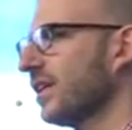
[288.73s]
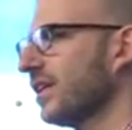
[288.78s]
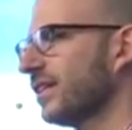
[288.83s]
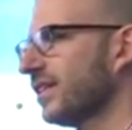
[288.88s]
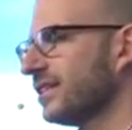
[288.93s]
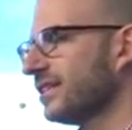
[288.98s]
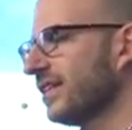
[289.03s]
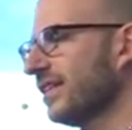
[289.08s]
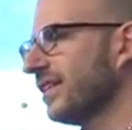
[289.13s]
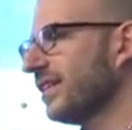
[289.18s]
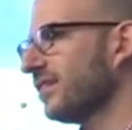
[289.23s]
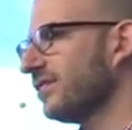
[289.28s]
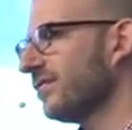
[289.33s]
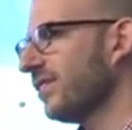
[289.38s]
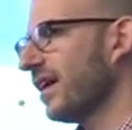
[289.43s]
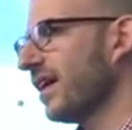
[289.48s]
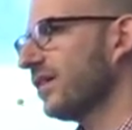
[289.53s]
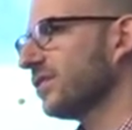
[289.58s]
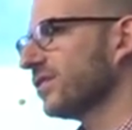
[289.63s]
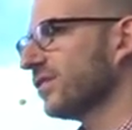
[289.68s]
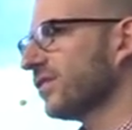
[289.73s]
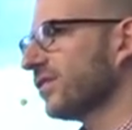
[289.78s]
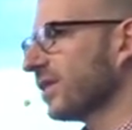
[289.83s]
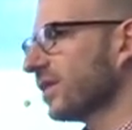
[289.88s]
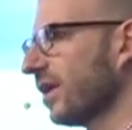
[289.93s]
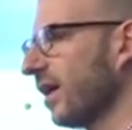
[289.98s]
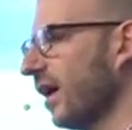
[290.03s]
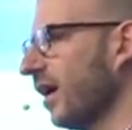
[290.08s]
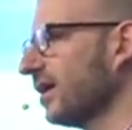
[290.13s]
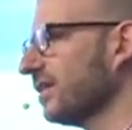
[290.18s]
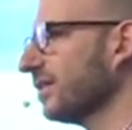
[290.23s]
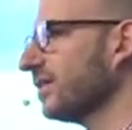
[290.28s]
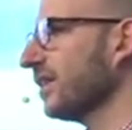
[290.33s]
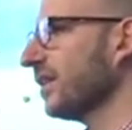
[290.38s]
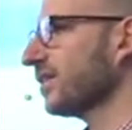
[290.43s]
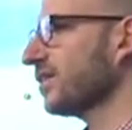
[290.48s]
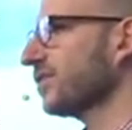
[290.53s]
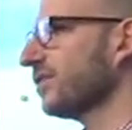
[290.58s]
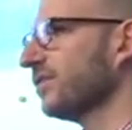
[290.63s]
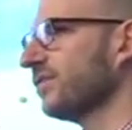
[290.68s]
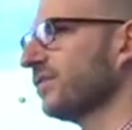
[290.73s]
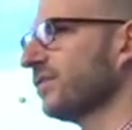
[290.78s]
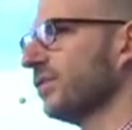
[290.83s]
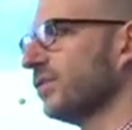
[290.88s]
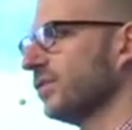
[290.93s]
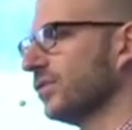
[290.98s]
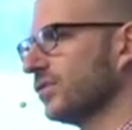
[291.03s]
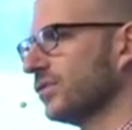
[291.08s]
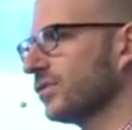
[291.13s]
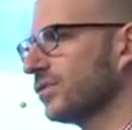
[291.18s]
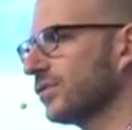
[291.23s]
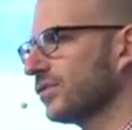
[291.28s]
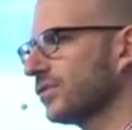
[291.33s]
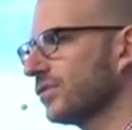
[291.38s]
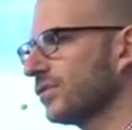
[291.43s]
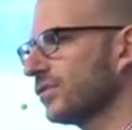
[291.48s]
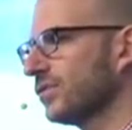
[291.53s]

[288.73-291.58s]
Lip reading: that take advantage of the context of use